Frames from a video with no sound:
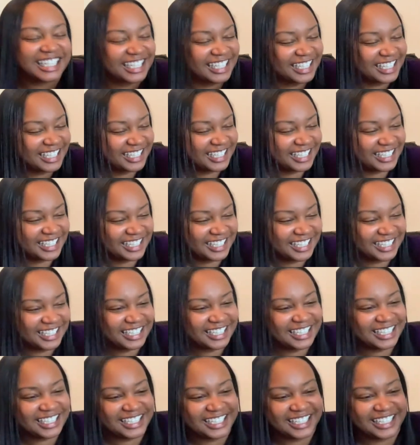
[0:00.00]

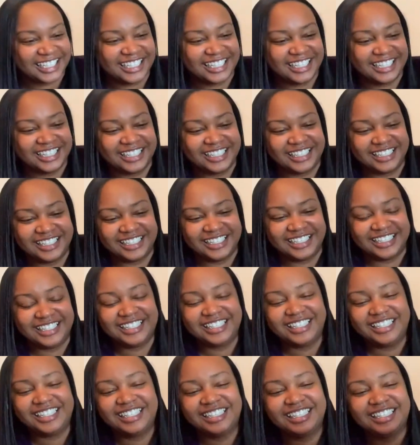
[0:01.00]

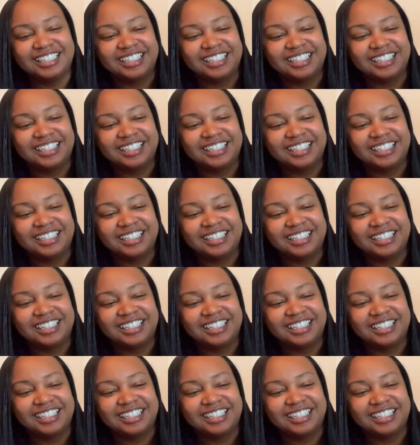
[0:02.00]
[no speech]